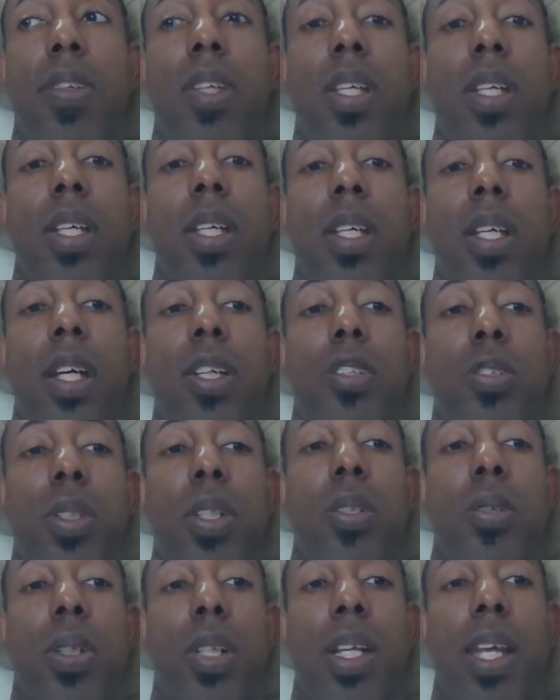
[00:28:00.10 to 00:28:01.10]
the
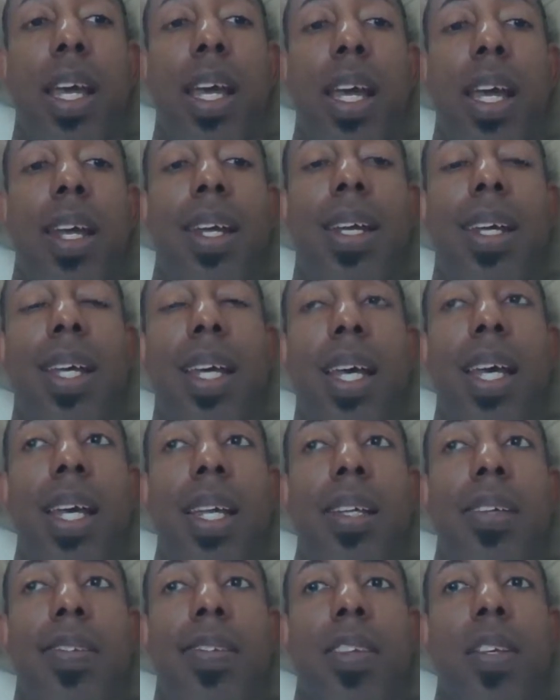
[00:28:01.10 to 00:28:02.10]
adrenal gland, and it
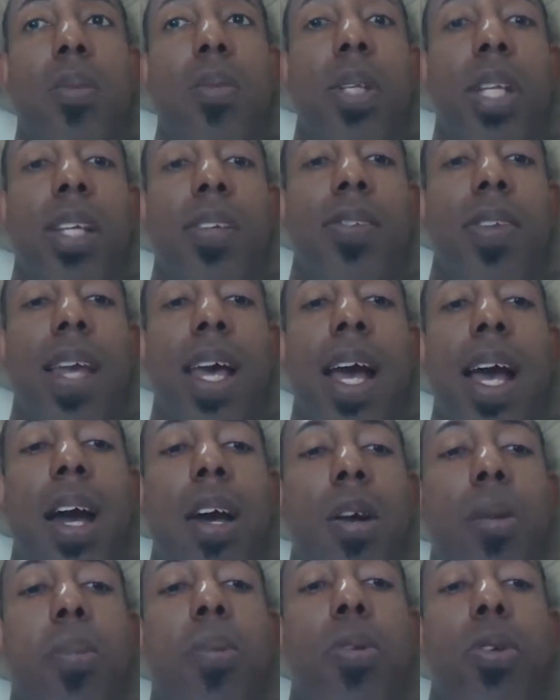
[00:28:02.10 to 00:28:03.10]
stimulates the
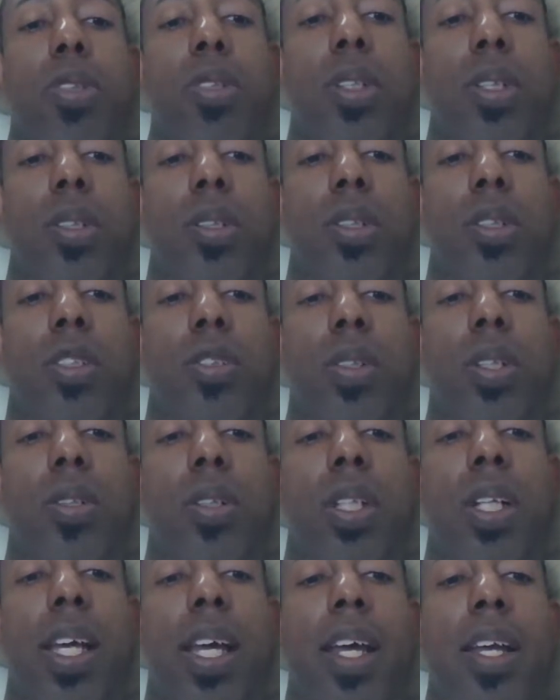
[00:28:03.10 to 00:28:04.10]
outer portion of the adrenal
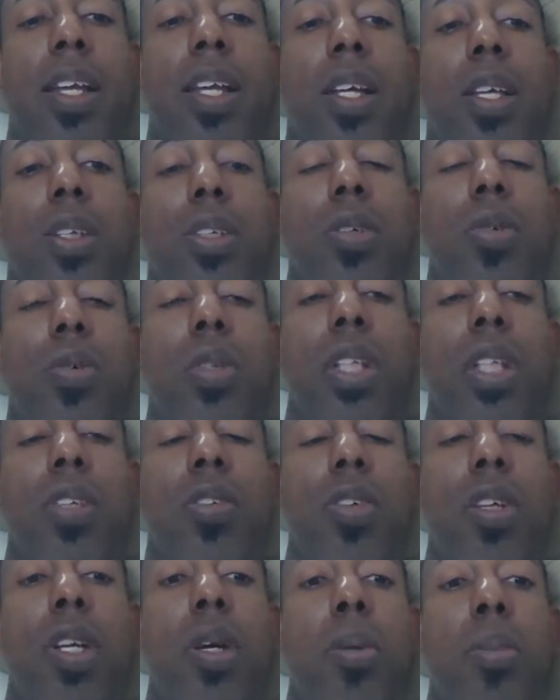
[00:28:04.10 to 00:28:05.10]
gland to release
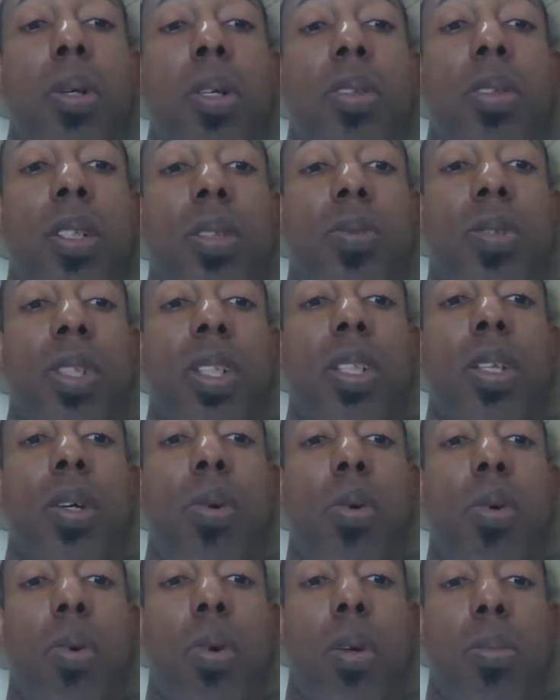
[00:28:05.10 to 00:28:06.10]
a number of different
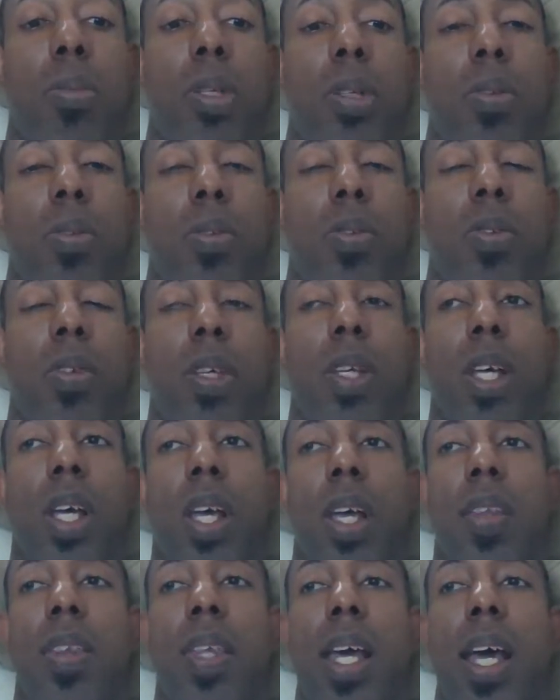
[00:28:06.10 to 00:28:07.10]
hormones
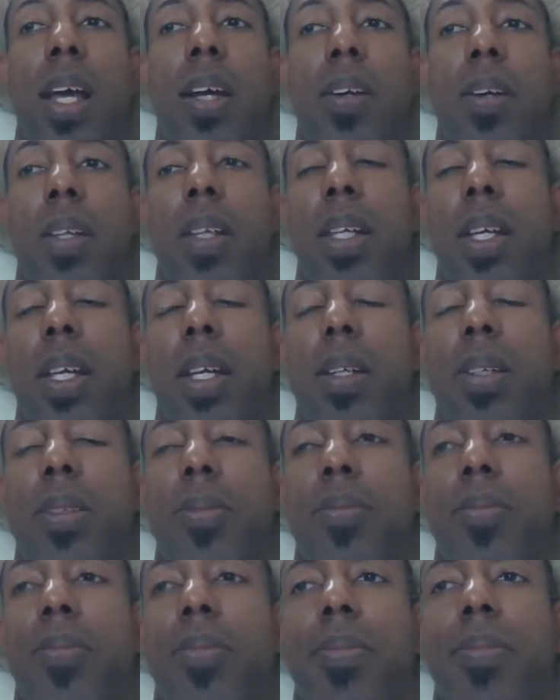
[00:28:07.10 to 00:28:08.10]
that are there.
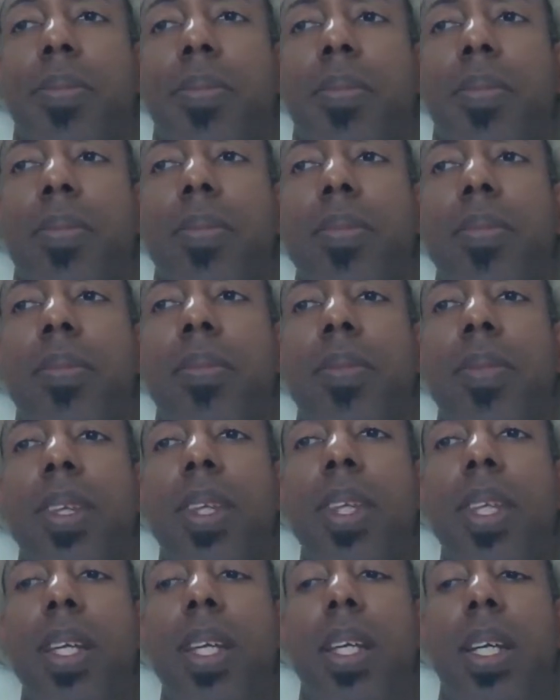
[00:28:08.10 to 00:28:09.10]

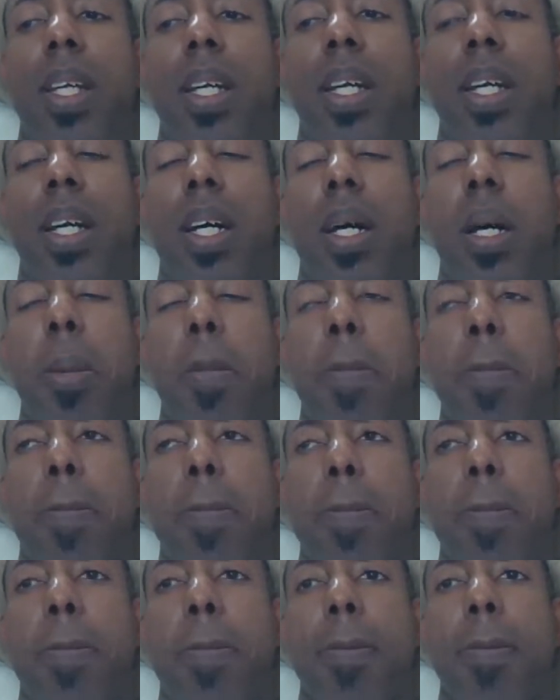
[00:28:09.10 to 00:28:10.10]

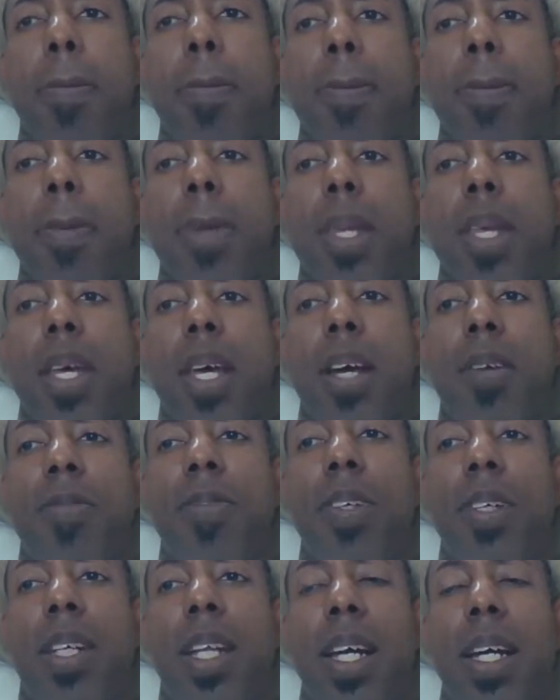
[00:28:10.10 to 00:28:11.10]
I
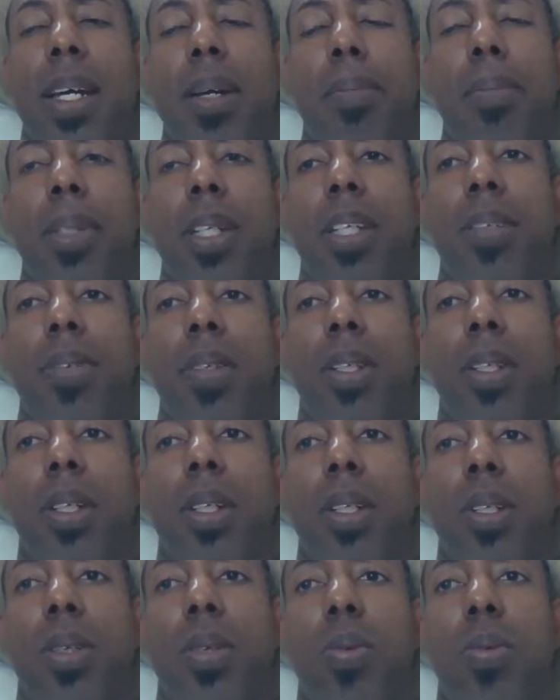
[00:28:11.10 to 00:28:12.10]
feel like I'm leaving
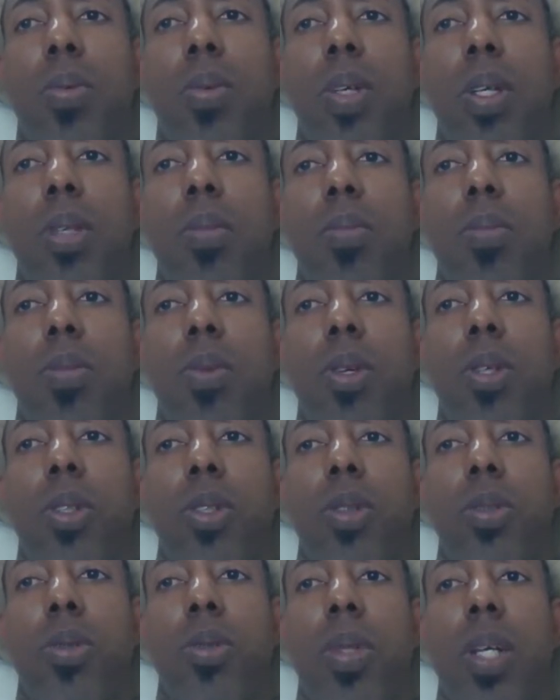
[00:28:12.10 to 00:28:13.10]
one more
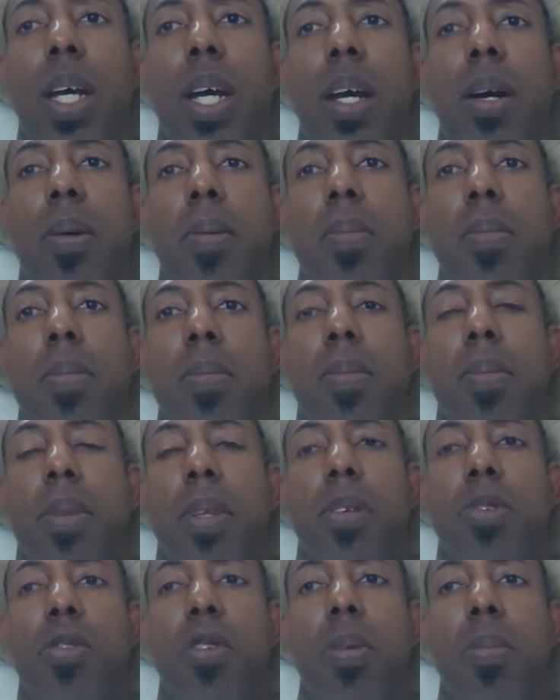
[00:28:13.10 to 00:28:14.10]
dude out,
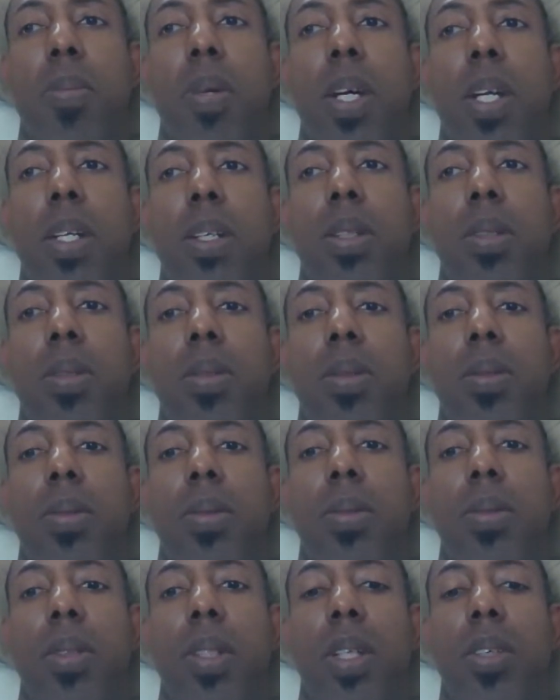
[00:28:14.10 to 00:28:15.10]
somebody
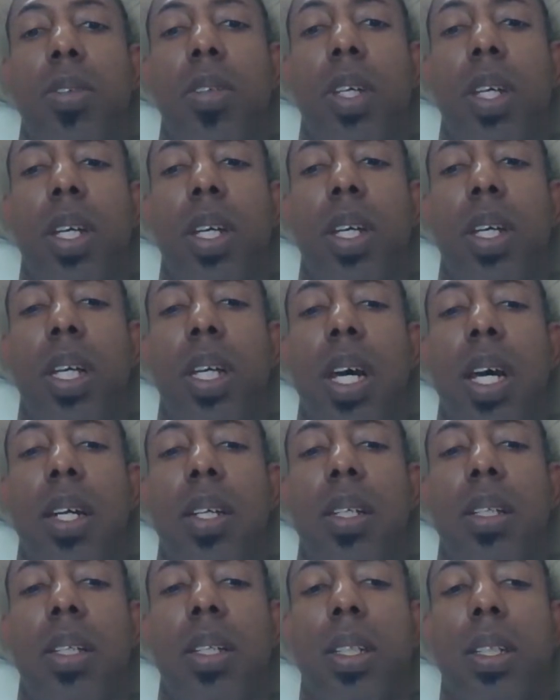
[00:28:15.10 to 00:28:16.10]
who doesn't
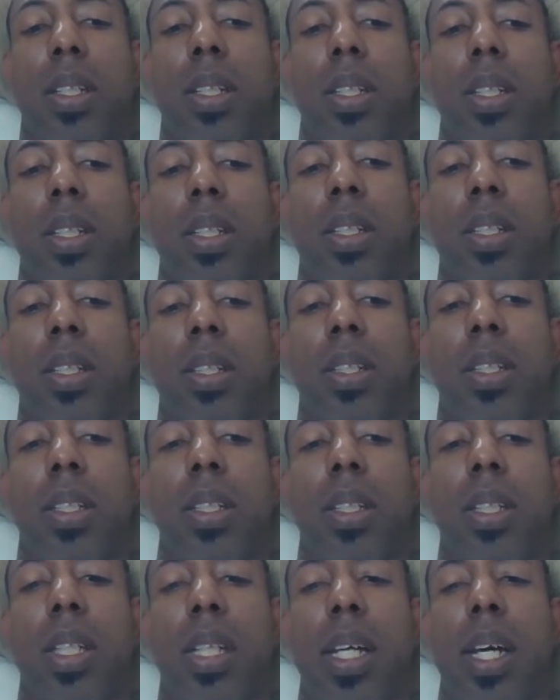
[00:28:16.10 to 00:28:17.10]
get a lot
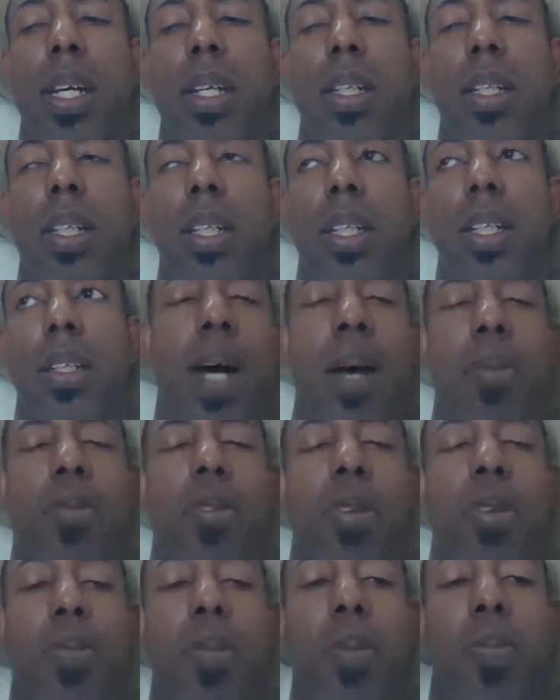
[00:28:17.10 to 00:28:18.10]
of.
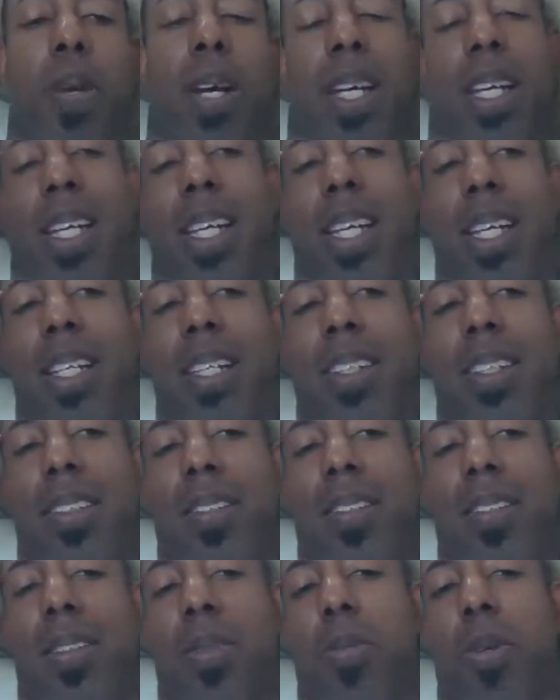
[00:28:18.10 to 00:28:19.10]
So if it pops up
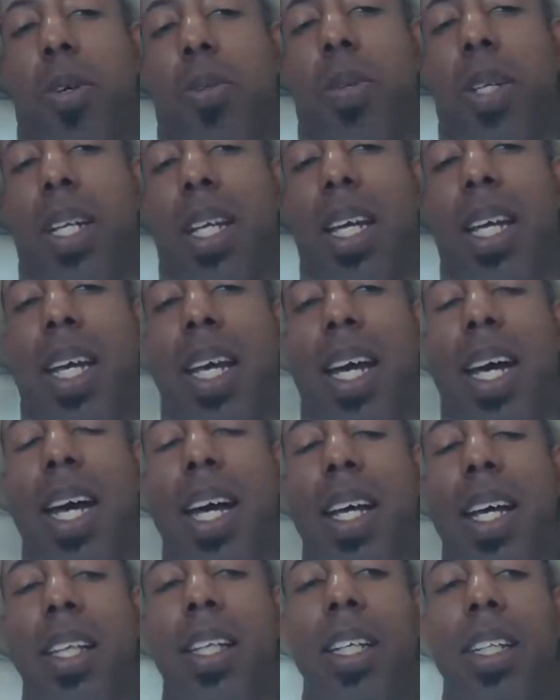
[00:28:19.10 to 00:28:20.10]
in my head in just a
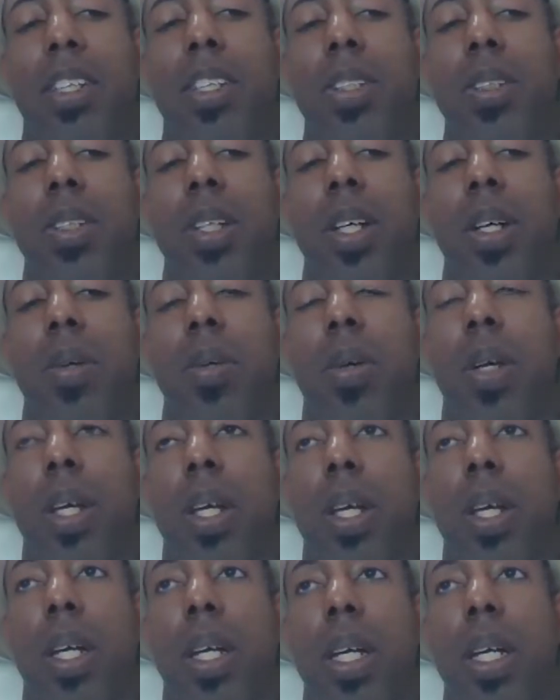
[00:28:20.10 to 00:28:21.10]
moment, I'll let
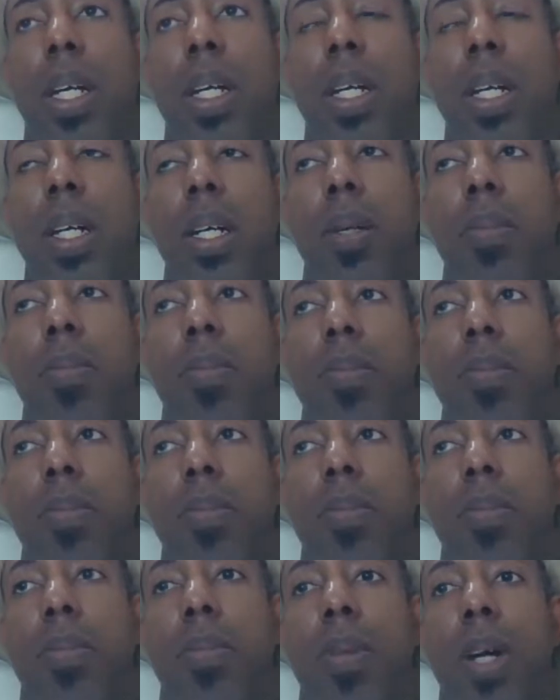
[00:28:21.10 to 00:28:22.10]
you know.
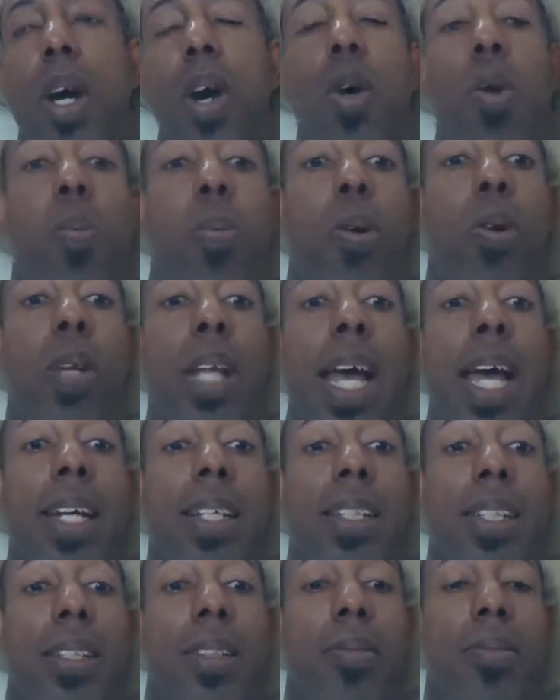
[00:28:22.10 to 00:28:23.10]

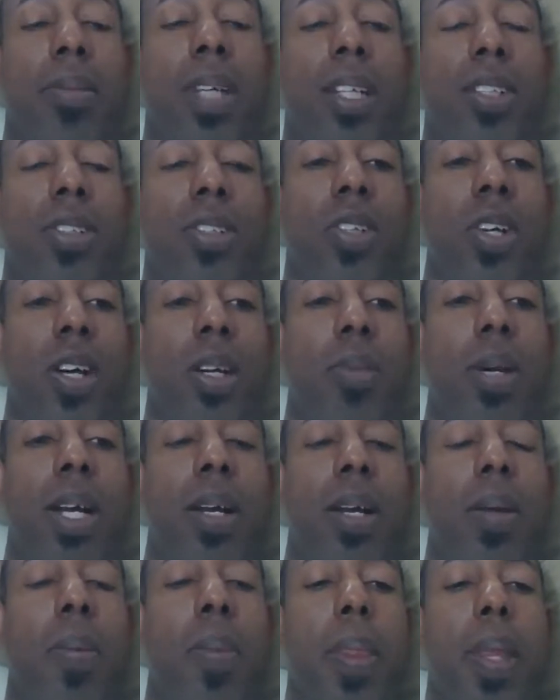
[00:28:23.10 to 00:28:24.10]
Prolactin. I just
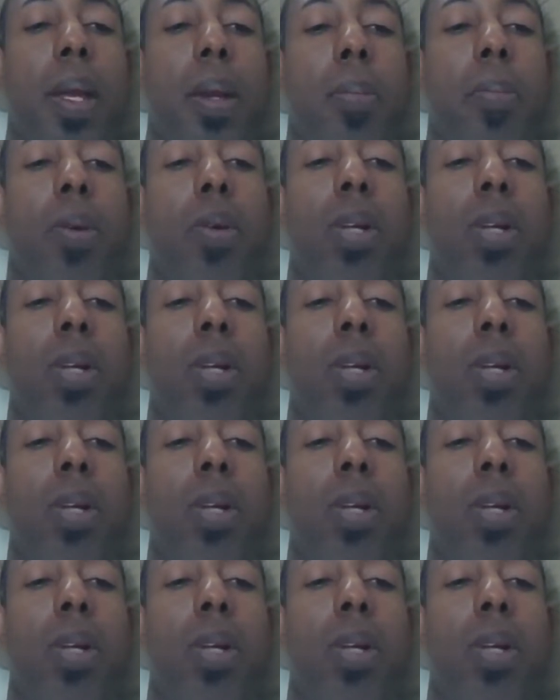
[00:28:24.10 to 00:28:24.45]
thought about it.